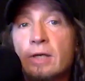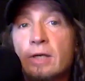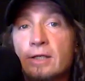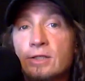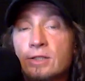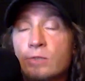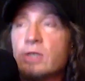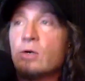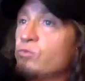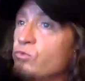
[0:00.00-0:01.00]
And like I said, we
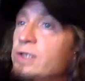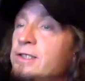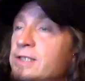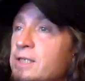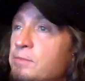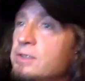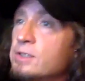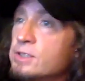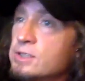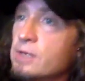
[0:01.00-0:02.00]
go real deep into
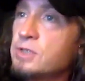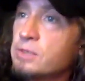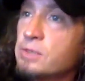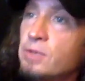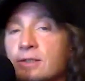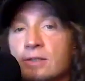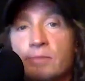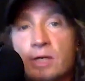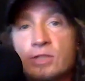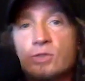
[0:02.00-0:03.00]
the subject, but the
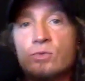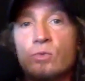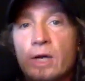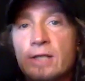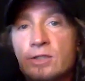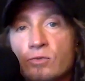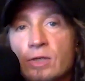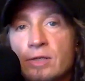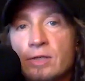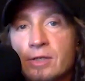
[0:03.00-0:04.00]
best way to
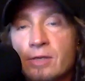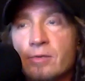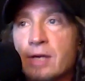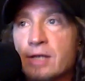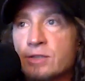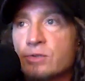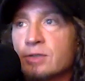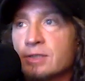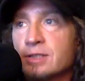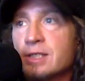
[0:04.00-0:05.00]
really become a master at
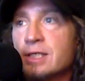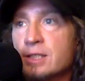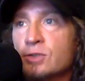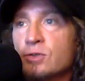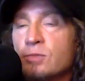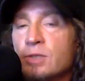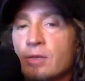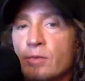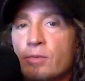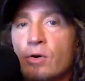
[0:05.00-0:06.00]
this is to
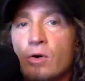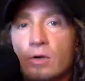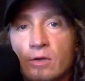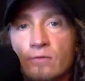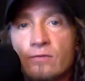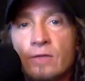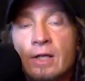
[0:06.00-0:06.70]
become a part of